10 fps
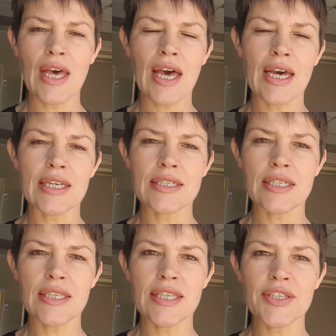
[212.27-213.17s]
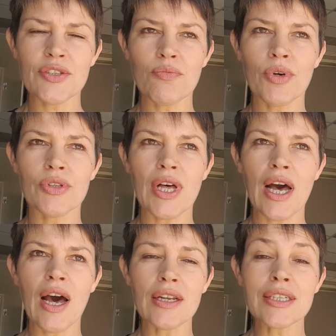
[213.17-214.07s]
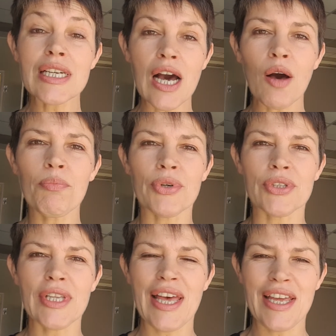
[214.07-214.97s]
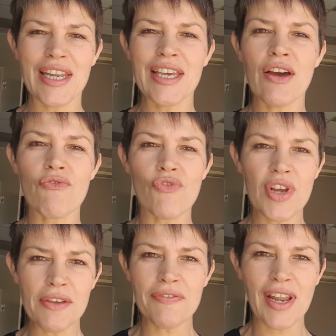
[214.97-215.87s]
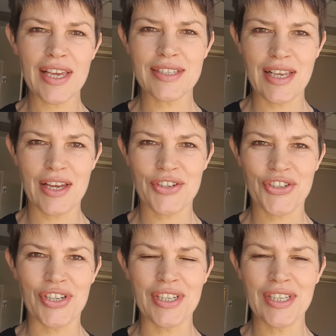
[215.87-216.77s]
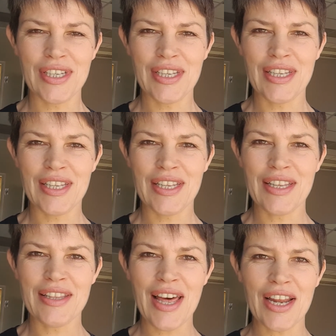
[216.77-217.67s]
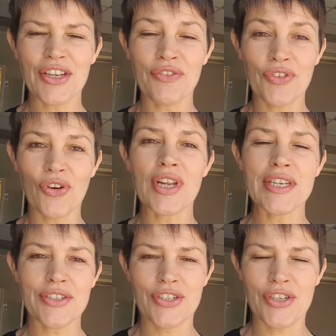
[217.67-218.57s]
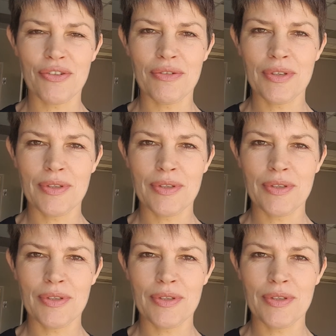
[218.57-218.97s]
And this will uncouple any reflex action that you've got into.